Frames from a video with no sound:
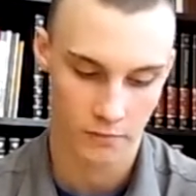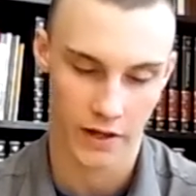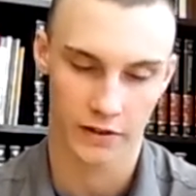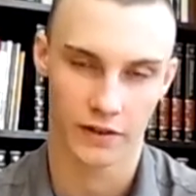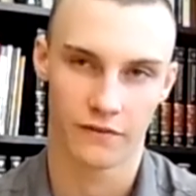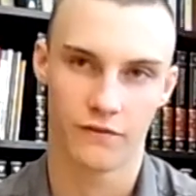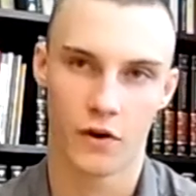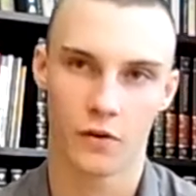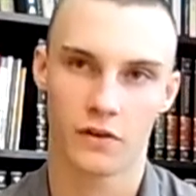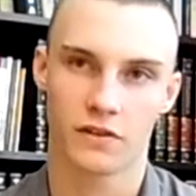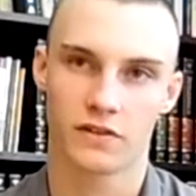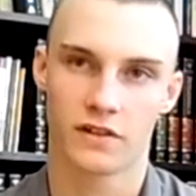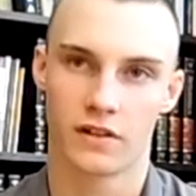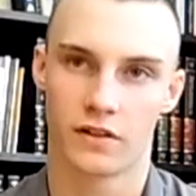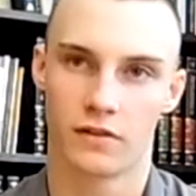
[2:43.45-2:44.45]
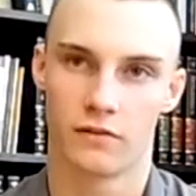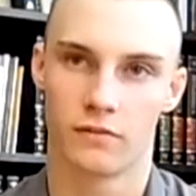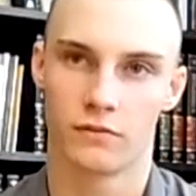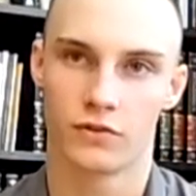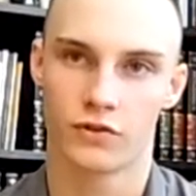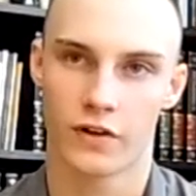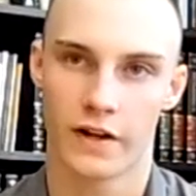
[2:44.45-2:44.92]
mainly focus
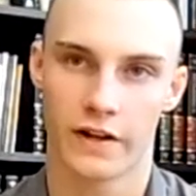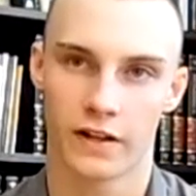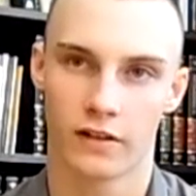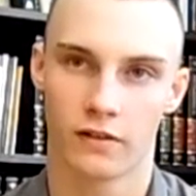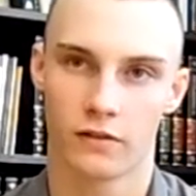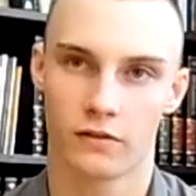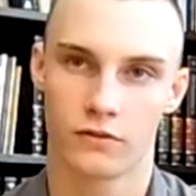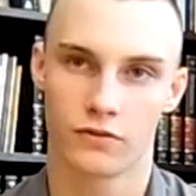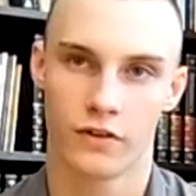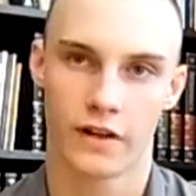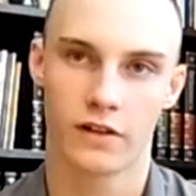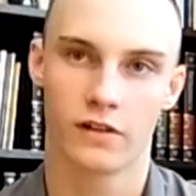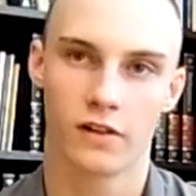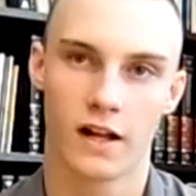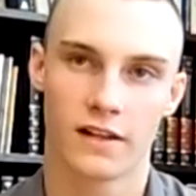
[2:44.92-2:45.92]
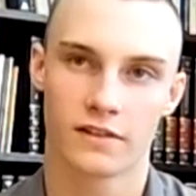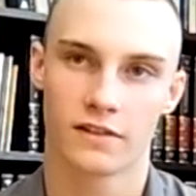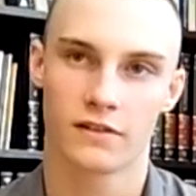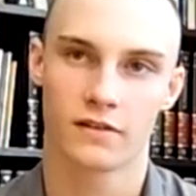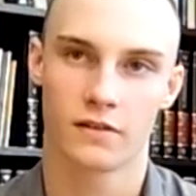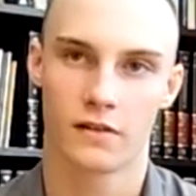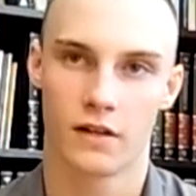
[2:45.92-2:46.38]
in trading trade
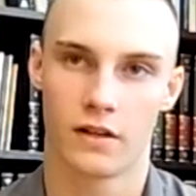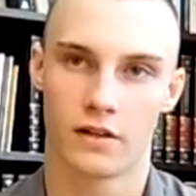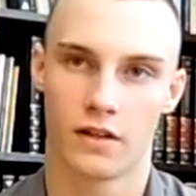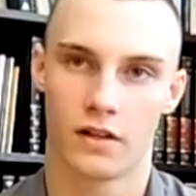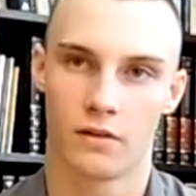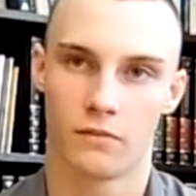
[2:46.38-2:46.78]
classes, and okay.